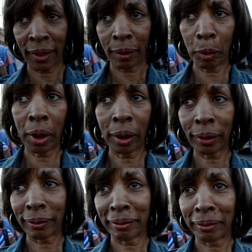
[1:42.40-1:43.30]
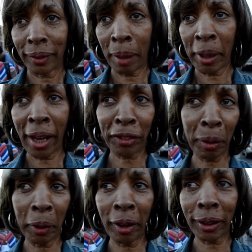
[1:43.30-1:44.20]
I'm African
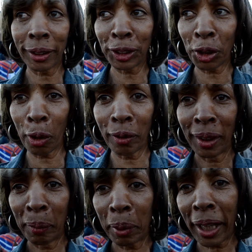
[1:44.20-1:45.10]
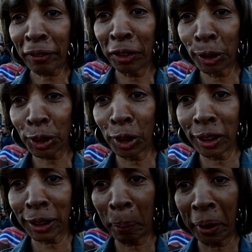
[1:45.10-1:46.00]
American, so black feels good
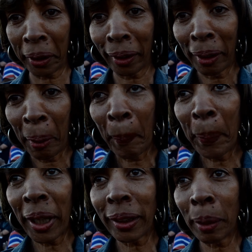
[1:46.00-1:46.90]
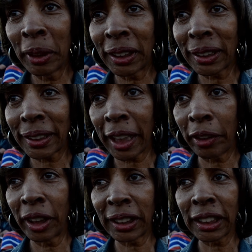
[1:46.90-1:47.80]
to me. But let me just say,
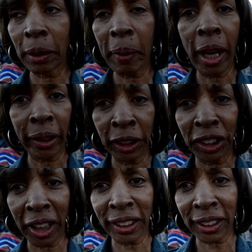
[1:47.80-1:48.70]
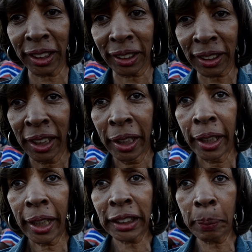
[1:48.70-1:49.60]
this is about injustice.
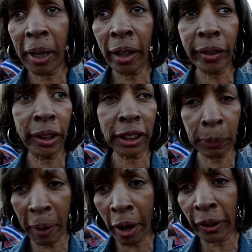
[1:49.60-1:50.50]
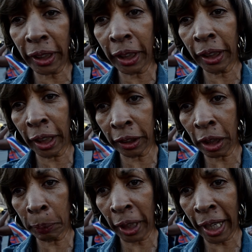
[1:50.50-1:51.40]
It's about the disparity and the
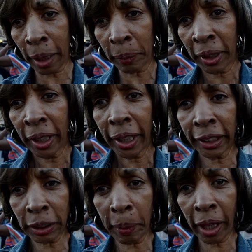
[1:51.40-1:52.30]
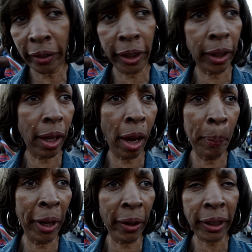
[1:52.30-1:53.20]
income gap. It's about the
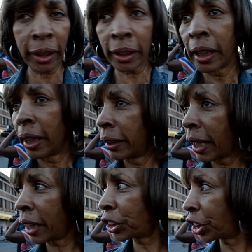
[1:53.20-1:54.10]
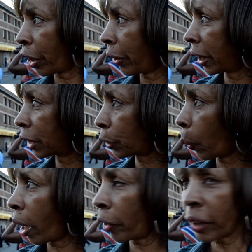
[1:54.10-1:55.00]
America not sharing its
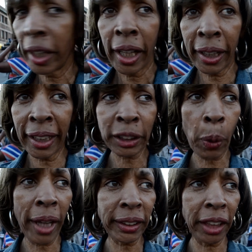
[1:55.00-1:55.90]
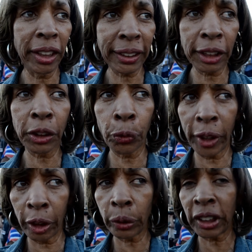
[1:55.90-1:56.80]
wealth. And that's why I said this is
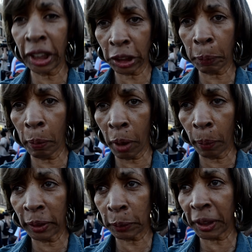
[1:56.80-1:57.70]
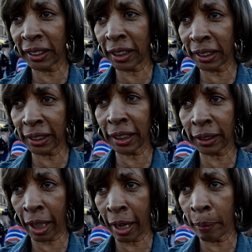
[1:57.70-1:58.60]
real teachable moments, because this is a
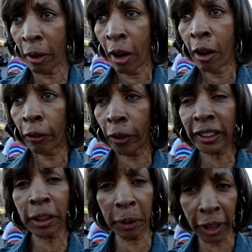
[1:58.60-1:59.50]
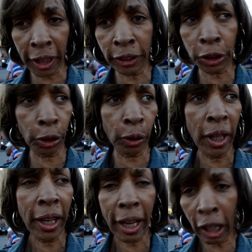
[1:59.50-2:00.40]
time for us to begin to
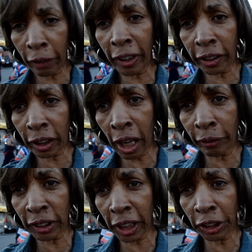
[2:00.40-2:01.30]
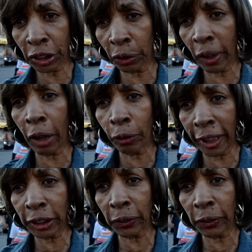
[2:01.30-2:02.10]
elevate the conversation around race